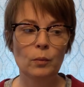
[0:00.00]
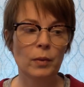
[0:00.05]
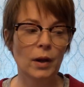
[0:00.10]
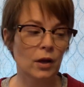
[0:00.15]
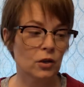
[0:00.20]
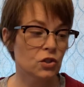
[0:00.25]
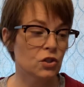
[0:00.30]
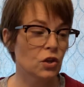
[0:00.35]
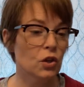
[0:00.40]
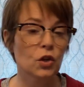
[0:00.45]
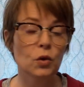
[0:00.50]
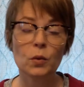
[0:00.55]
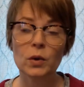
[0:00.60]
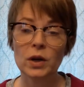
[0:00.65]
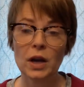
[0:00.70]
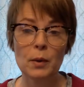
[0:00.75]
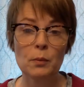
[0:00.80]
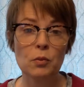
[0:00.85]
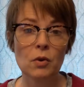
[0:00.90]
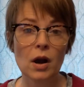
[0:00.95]
But I'll show you what
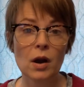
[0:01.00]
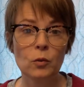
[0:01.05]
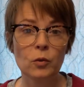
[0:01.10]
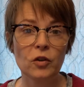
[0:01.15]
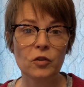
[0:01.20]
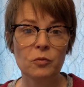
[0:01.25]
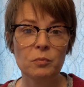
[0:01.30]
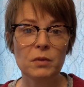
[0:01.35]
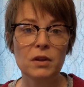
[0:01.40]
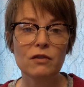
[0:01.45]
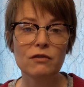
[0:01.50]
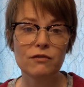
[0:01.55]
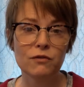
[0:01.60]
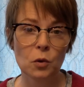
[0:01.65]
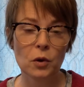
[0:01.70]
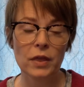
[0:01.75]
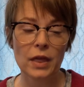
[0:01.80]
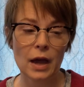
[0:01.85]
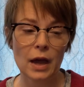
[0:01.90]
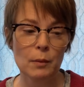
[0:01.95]
I brought with me
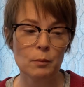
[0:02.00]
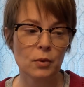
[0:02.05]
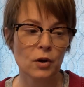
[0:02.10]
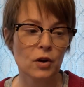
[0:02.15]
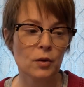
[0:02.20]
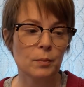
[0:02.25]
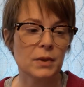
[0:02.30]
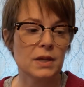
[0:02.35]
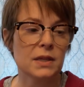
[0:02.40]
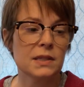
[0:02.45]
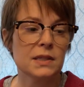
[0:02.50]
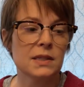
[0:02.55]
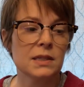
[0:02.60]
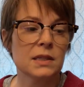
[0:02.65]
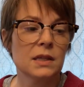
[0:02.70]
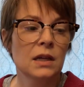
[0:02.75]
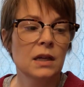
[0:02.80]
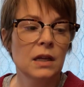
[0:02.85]
for that purpose.